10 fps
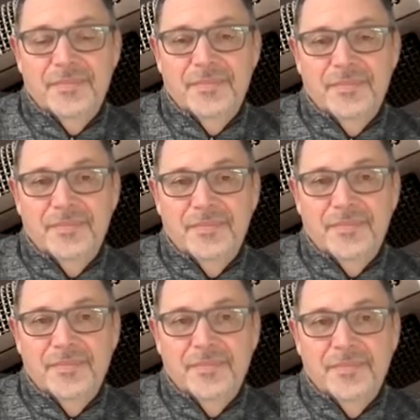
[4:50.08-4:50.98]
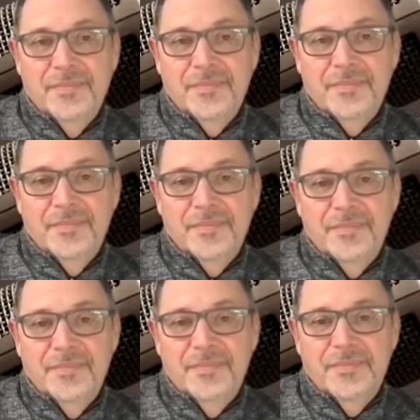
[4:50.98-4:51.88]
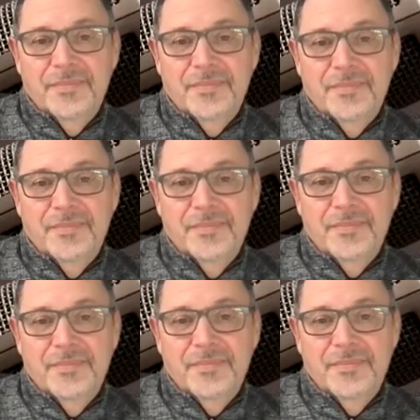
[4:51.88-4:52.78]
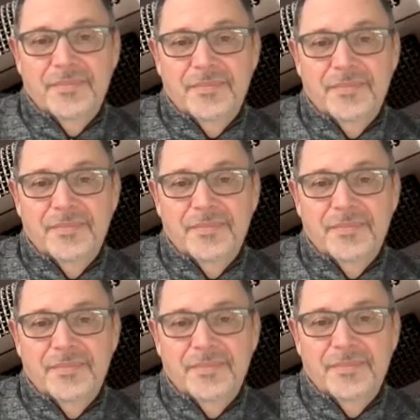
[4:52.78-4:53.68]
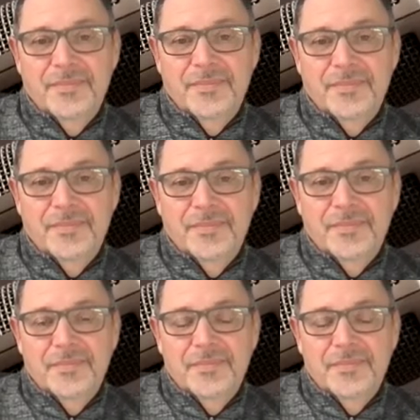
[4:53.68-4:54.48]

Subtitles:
(silent)